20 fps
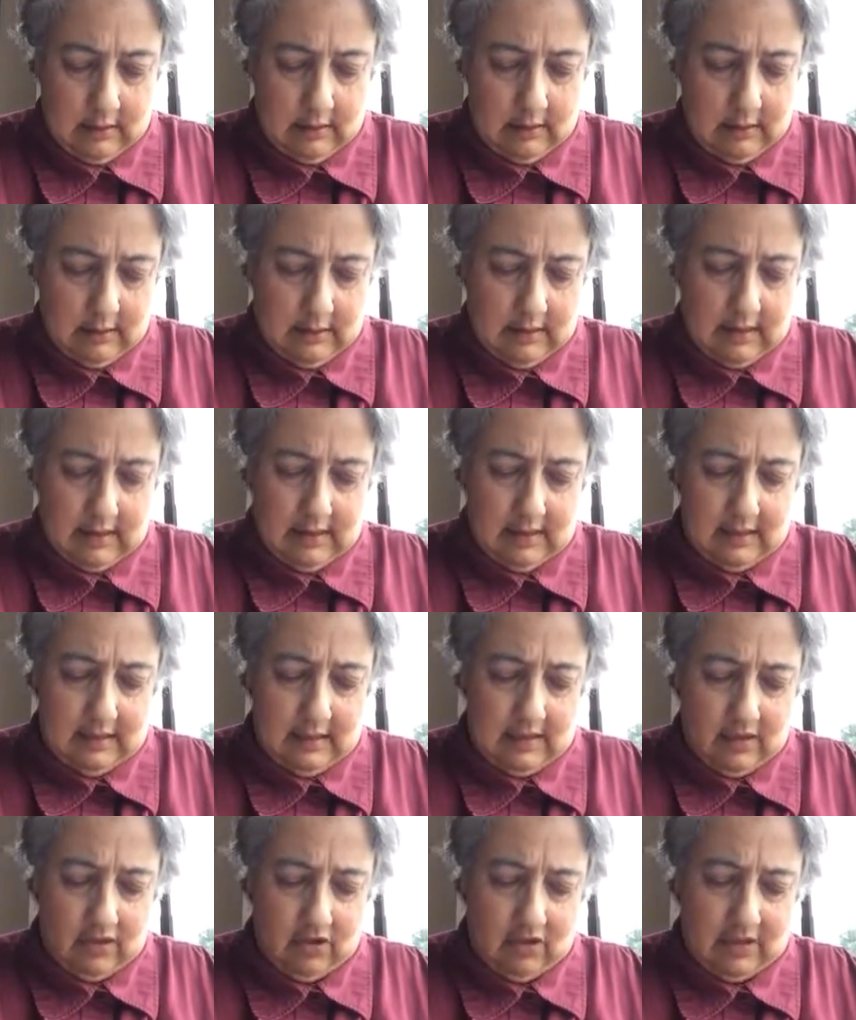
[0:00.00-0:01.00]
oh this is
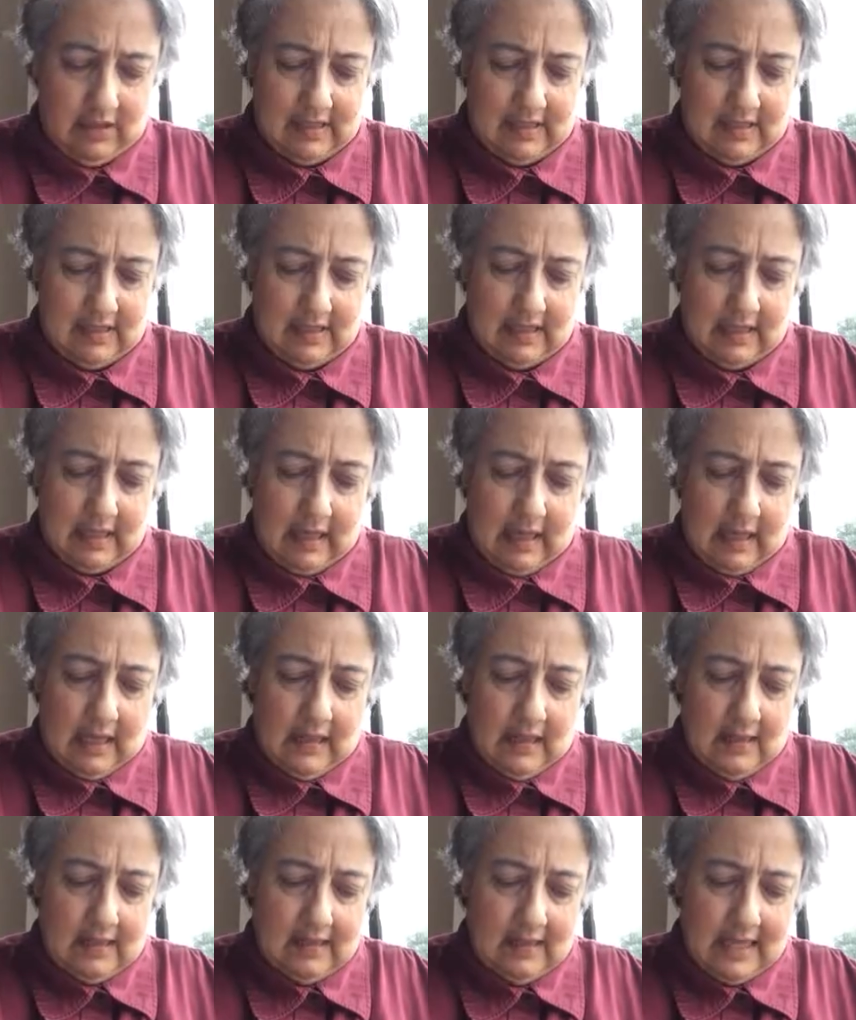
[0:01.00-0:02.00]
interesting
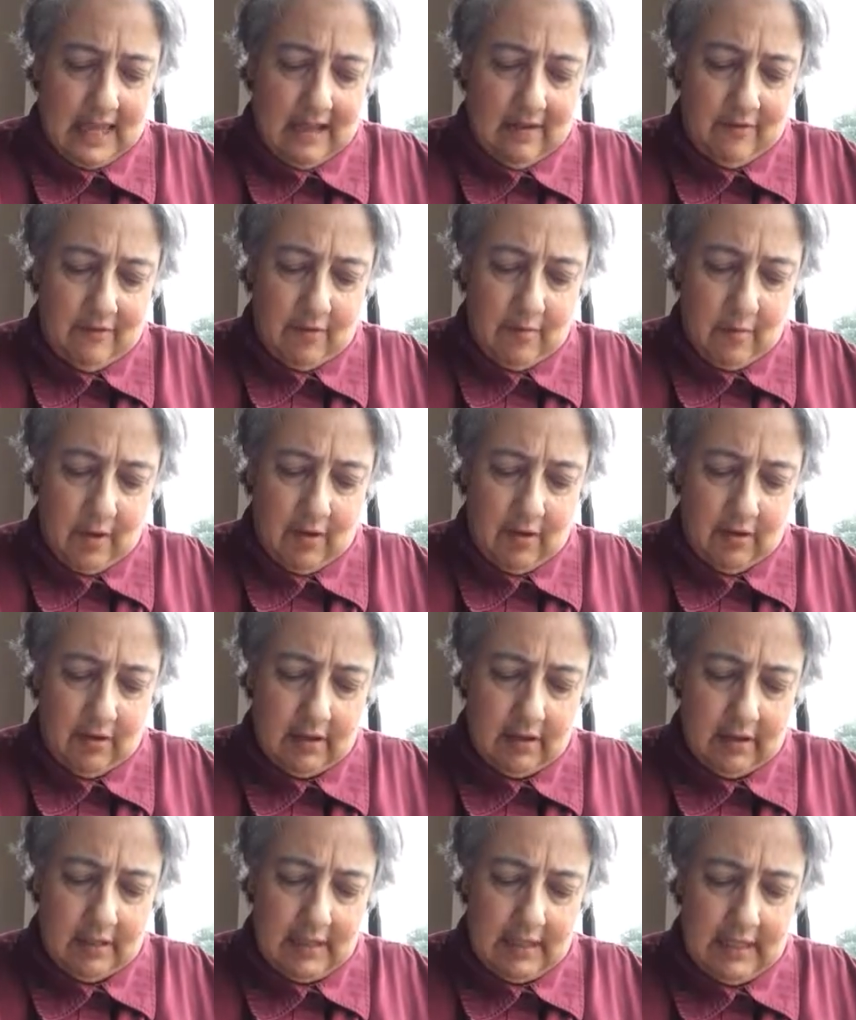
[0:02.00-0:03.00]
the South
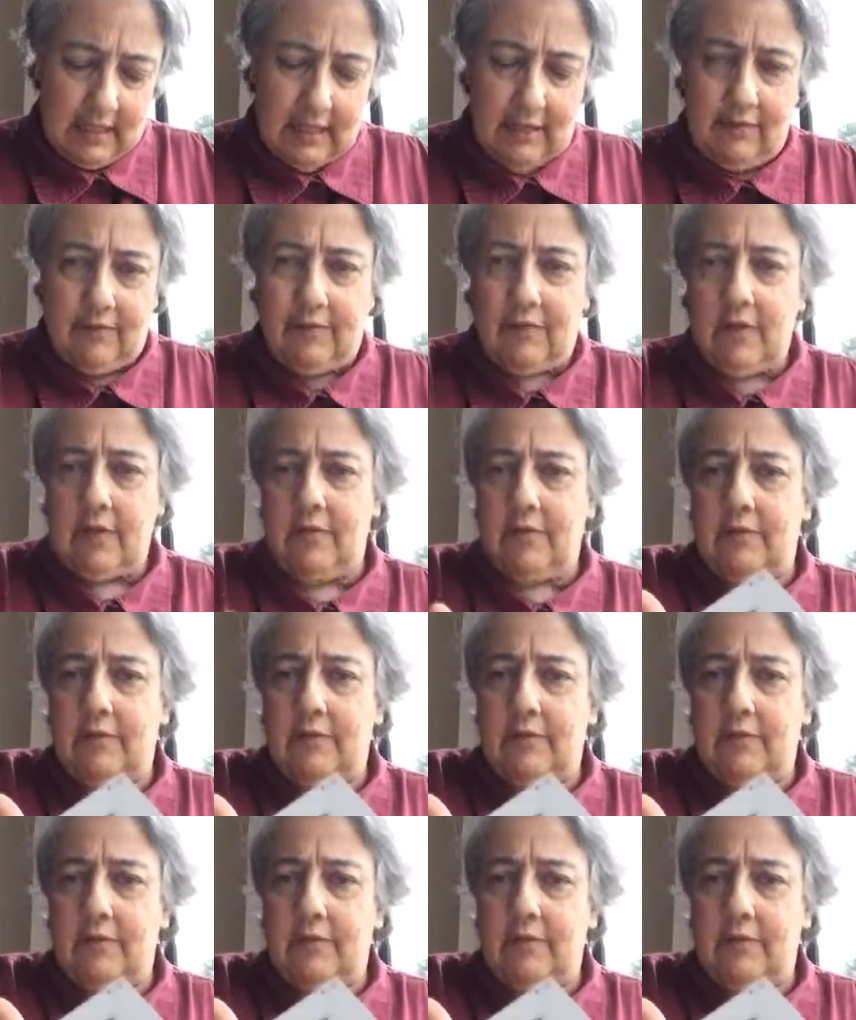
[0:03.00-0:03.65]
American leaf